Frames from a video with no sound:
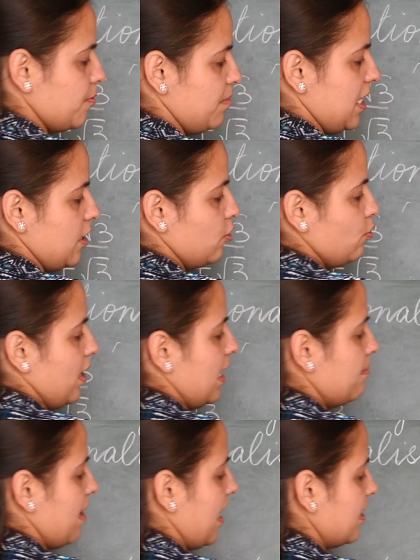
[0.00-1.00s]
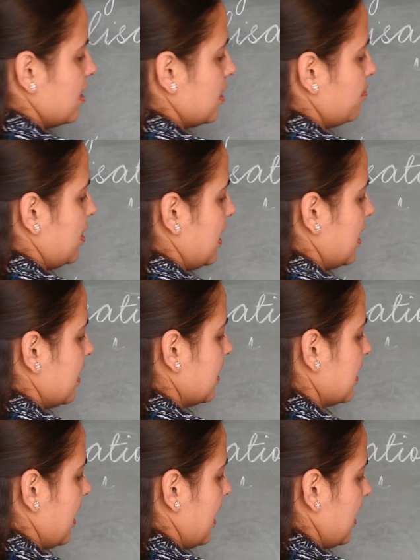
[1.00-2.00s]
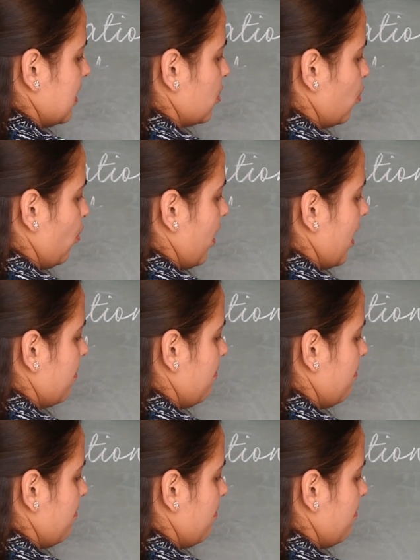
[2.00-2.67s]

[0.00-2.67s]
b into a minus b is a square